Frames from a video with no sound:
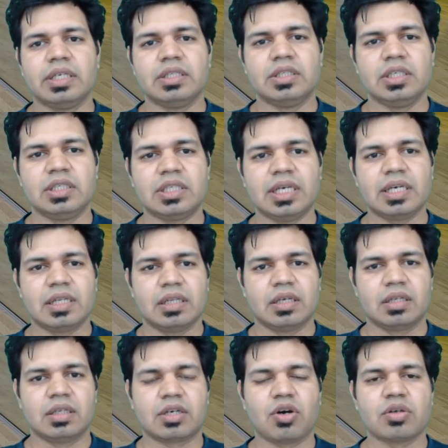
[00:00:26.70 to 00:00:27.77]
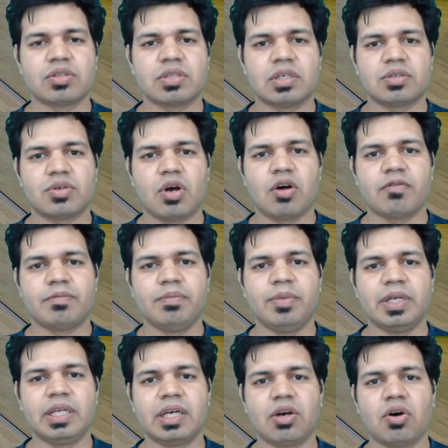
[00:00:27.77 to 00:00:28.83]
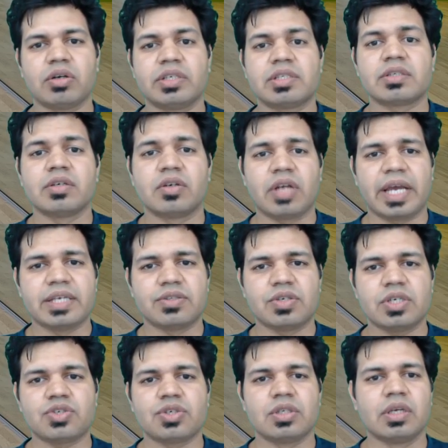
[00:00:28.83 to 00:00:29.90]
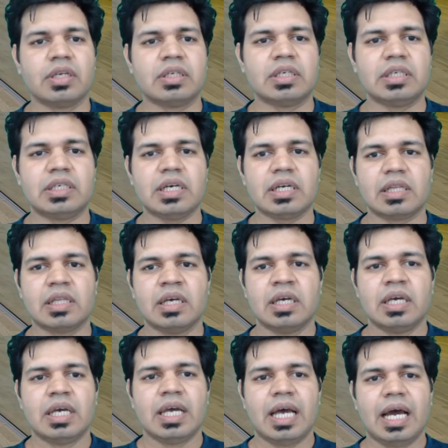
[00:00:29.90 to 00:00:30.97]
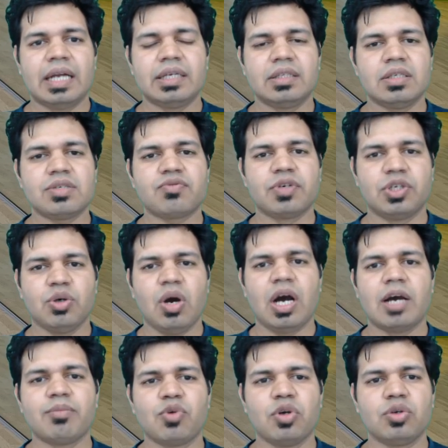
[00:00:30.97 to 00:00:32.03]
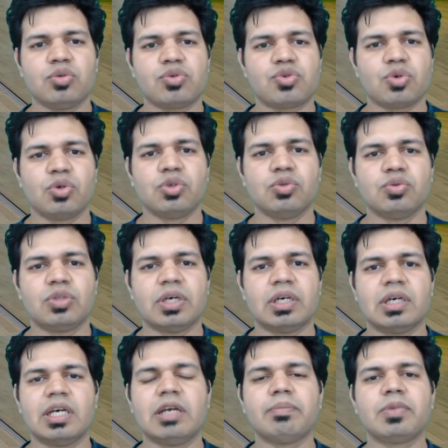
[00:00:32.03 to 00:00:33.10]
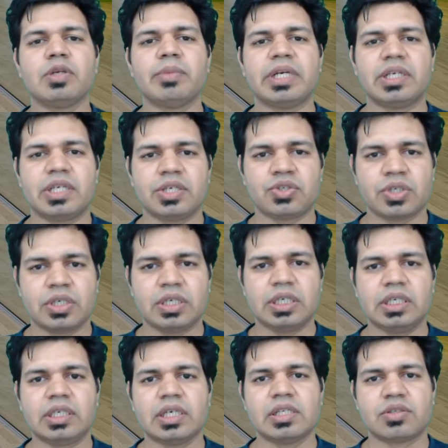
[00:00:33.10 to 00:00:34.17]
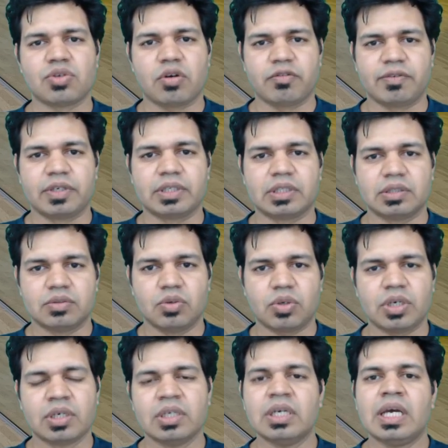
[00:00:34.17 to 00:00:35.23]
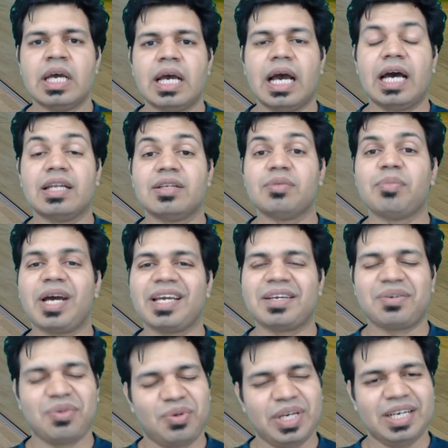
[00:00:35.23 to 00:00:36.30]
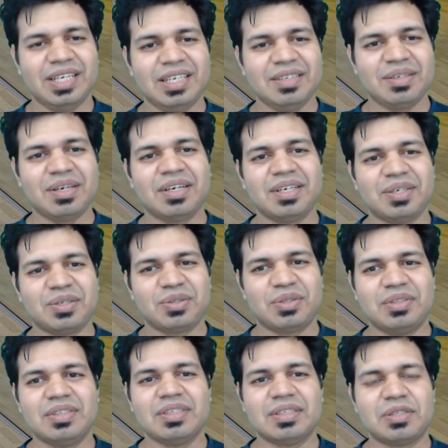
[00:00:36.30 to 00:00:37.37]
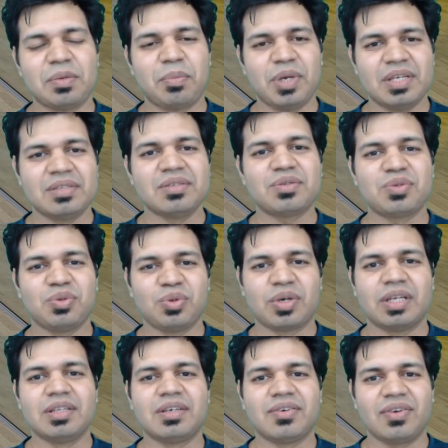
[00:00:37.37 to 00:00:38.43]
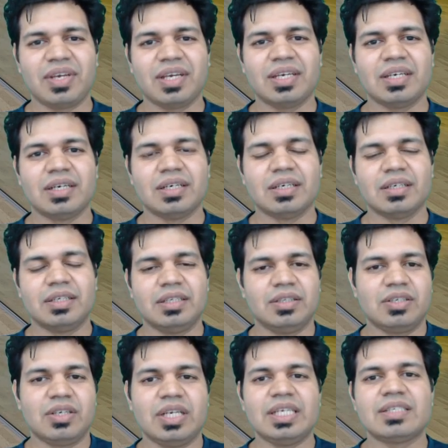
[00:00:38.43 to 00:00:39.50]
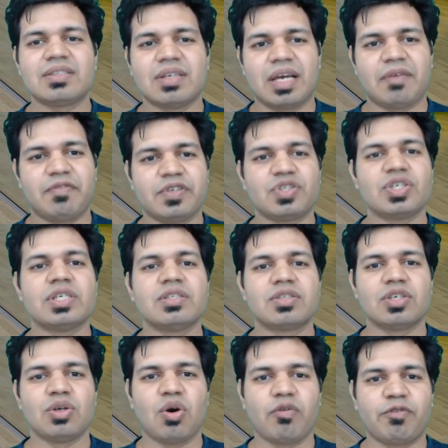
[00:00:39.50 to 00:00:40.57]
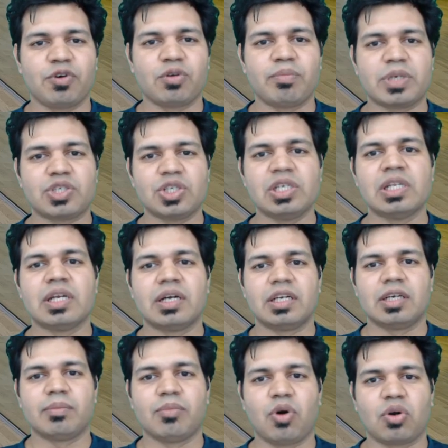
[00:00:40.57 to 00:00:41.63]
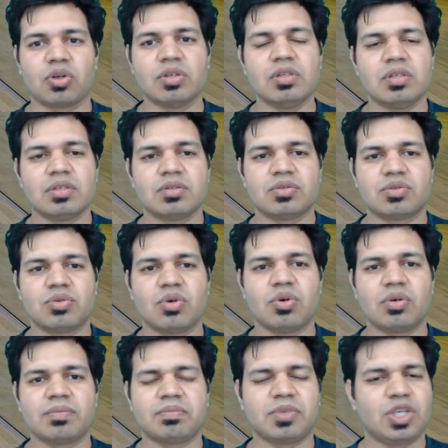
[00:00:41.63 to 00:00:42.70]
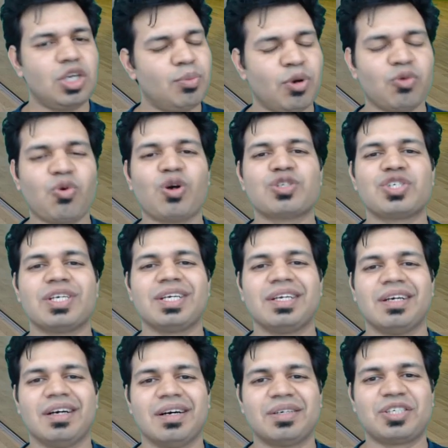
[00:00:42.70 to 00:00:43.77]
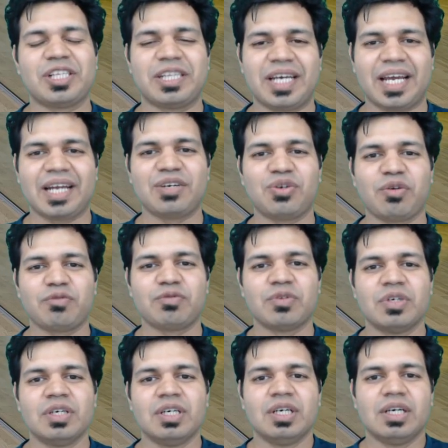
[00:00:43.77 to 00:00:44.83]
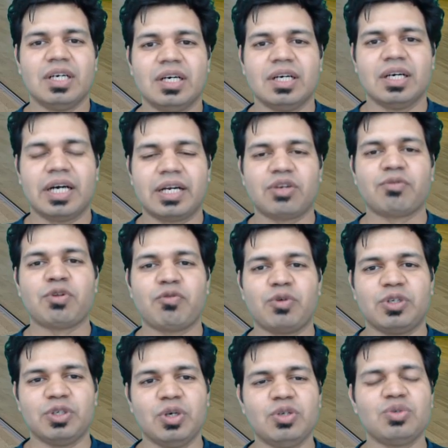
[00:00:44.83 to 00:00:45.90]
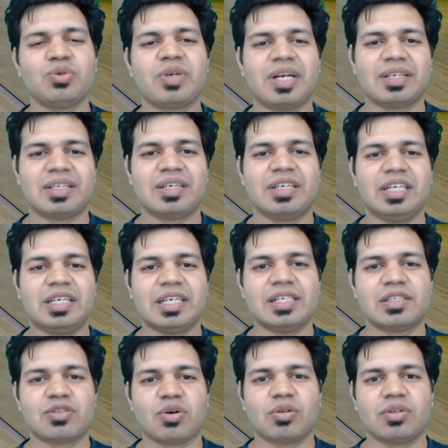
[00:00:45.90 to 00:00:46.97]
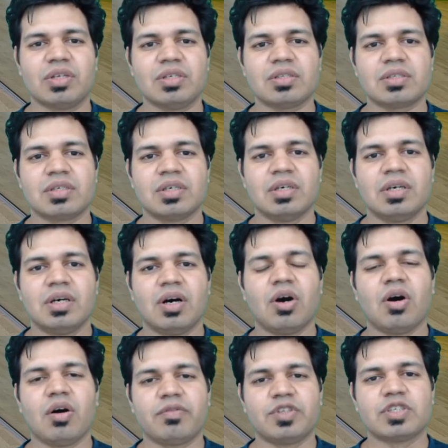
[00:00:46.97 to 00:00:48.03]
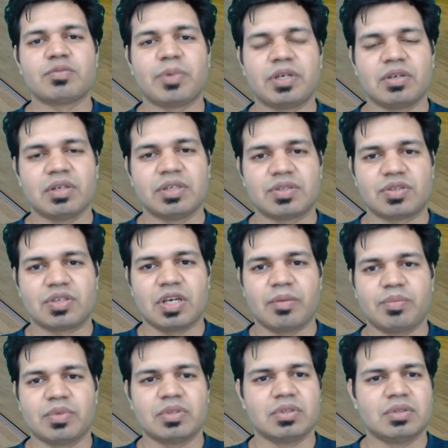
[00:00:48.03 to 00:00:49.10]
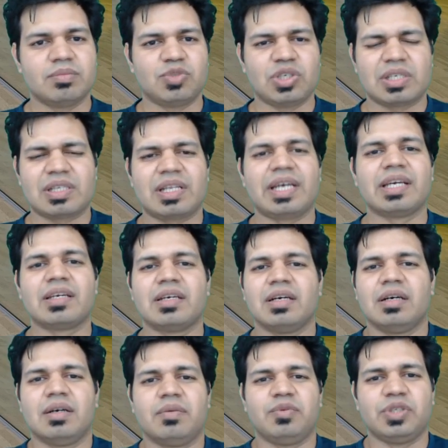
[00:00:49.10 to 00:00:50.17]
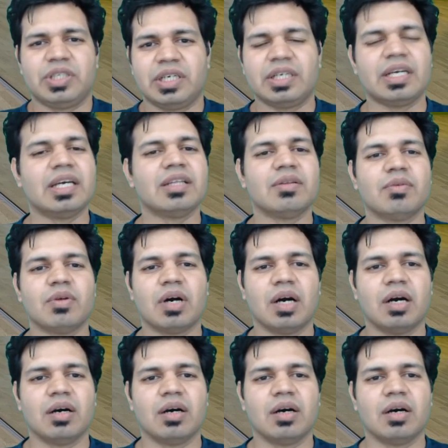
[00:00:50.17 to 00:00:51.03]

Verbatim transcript: in detail, the concept of binning or discretization in detail and in this video I'm going to show you the implementation details of it okay and by creating uh, uh, the bins you can create uh, increase the efficiency of your machine learning model so keep on watching uh, till the end of uh, end of the video to get the details on this uh, of this particular step just like we did in